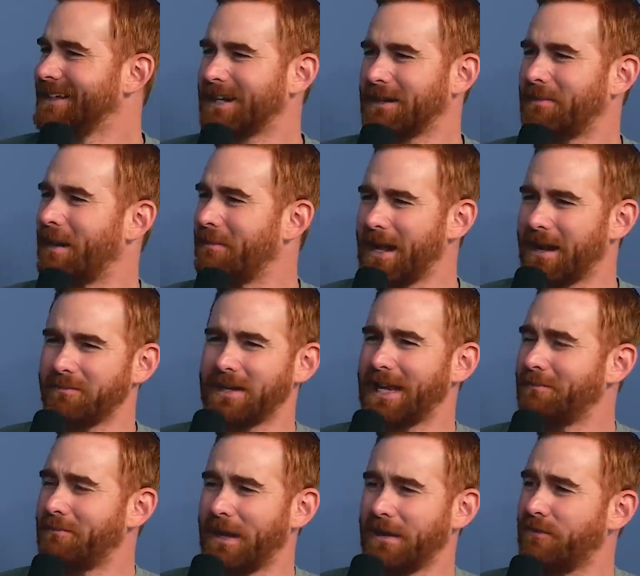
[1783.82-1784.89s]
come on, man, I'm
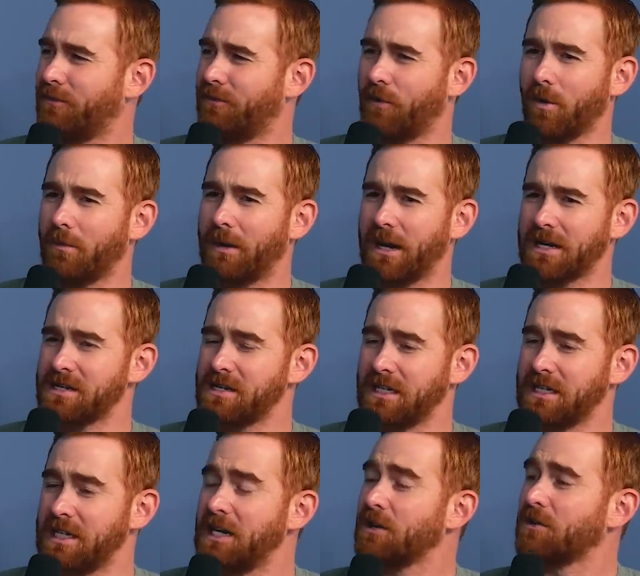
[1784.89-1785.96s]
getting paid $4 a
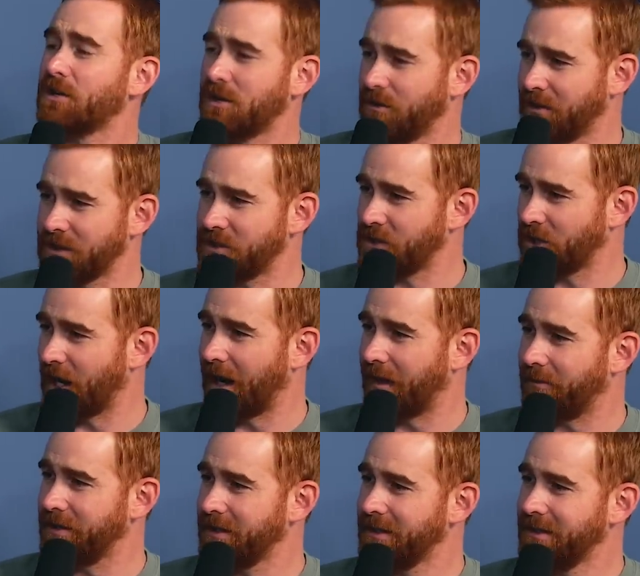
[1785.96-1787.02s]
year to do this
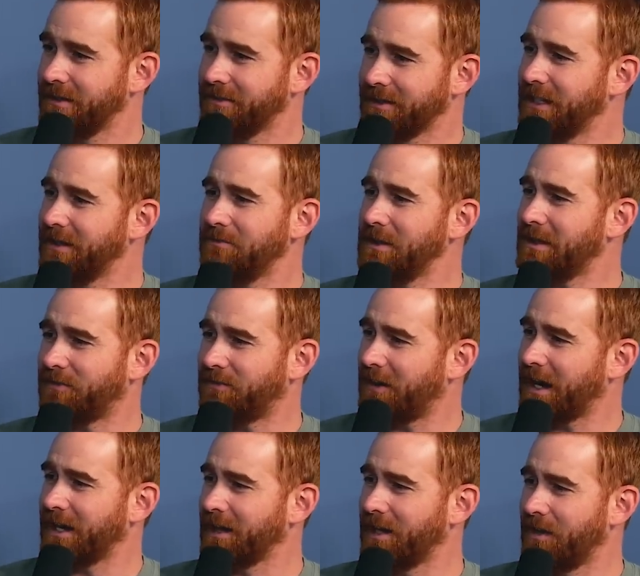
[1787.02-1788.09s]
job. Yes. Leave me the
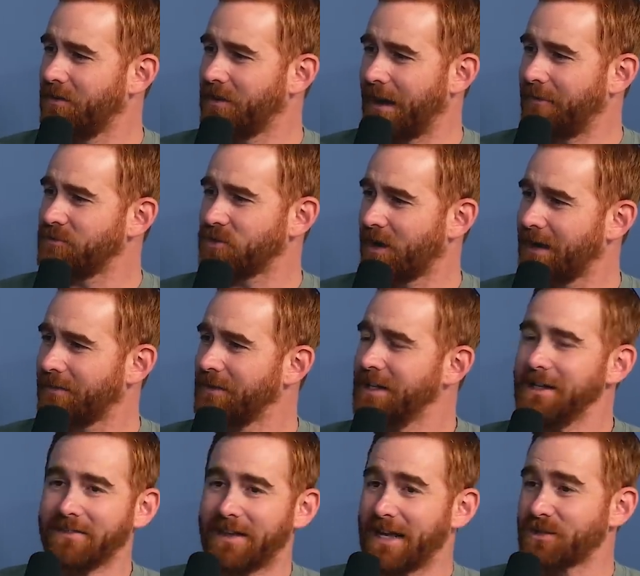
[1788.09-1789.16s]
fuck alone. I'm trying.
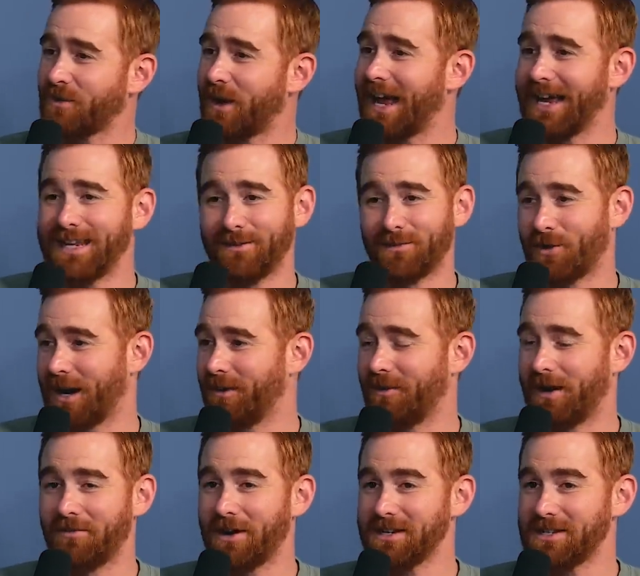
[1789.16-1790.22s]
That's why I give credit
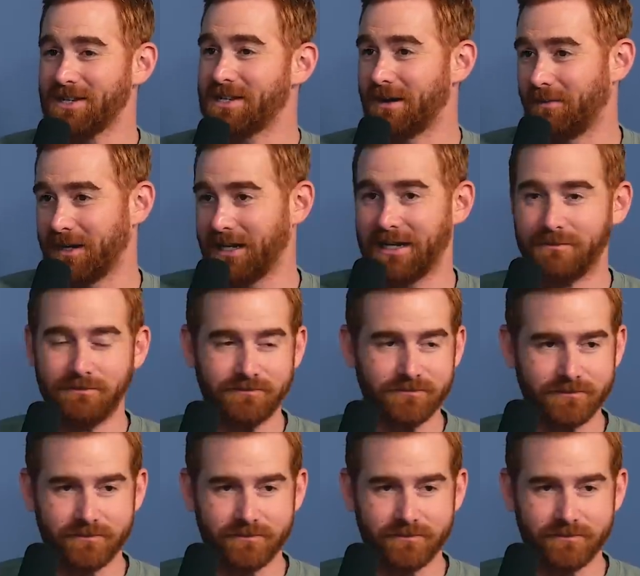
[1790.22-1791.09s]
whenever I see somebody in